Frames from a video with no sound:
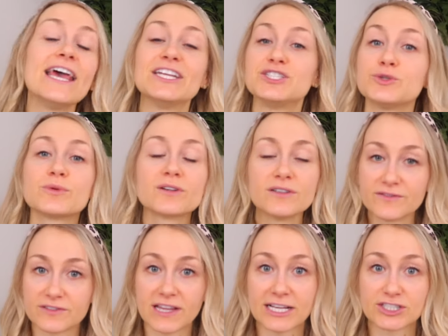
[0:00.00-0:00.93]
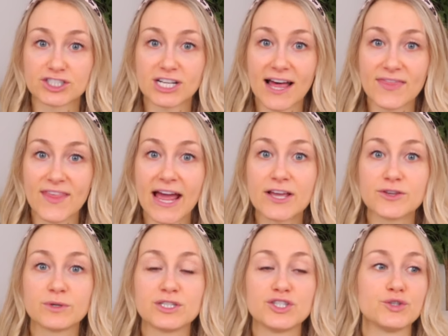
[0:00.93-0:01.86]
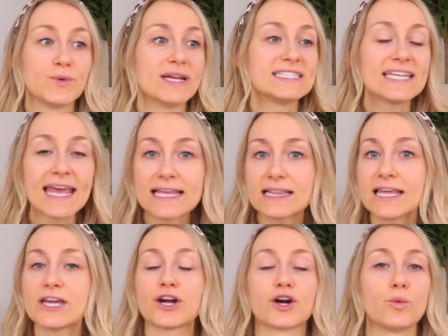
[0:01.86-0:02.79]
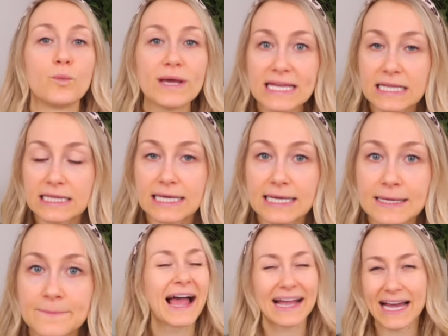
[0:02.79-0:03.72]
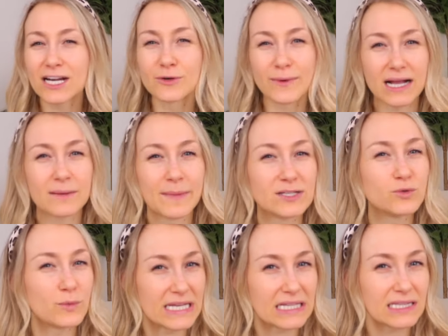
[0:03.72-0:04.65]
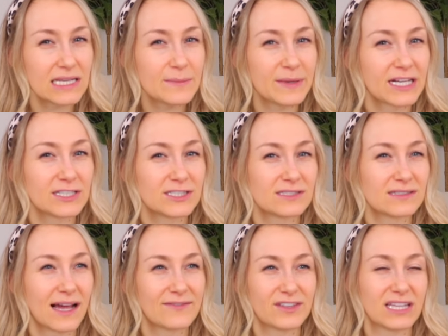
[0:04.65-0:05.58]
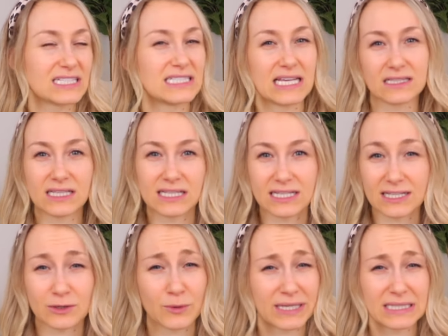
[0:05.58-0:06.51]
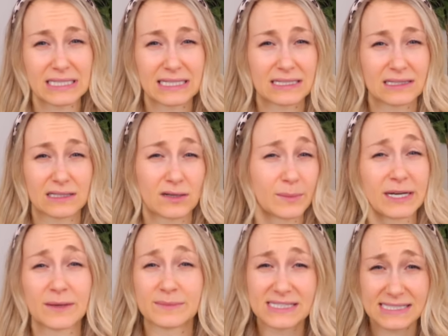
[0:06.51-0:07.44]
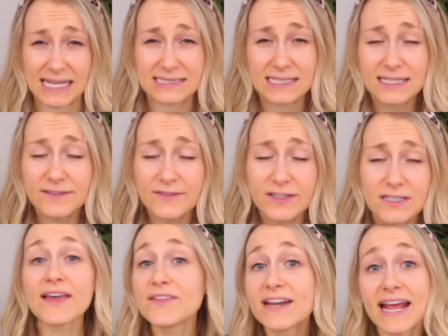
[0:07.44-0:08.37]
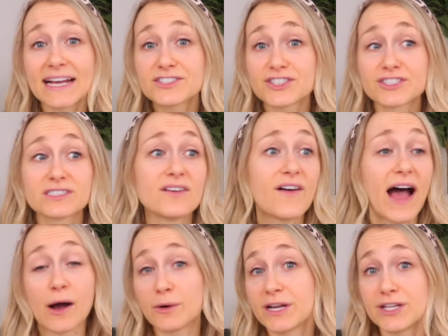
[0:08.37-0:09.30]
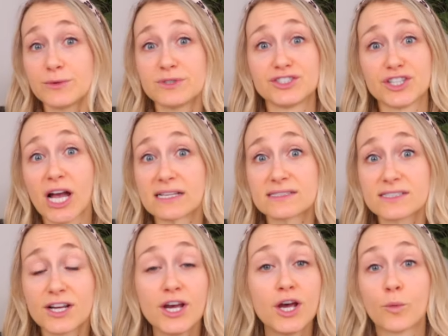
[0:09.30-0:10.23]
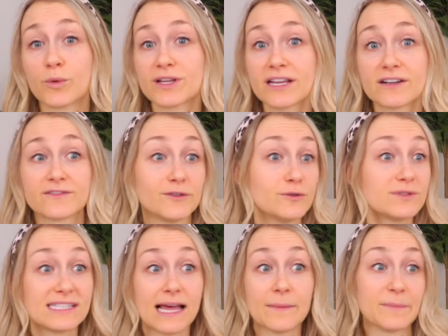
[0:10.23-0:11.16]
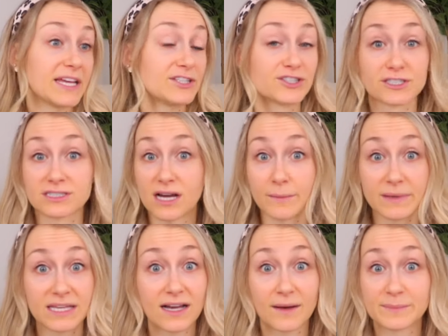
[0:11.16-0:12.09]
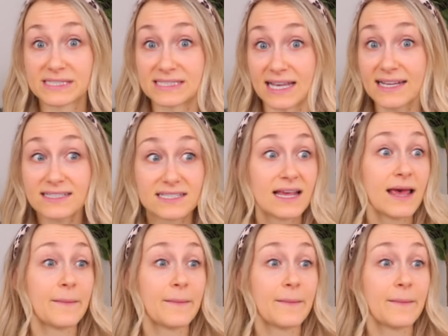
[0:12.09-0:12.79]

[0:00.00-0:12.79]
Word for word: And do a reflection on that. You can do it daily or weekly. I kind of recommend weekly because I feel like daily can quickly get a little bit obsessive. And then ask yourself, how can you adjust? Were there foods that made your tummy upset?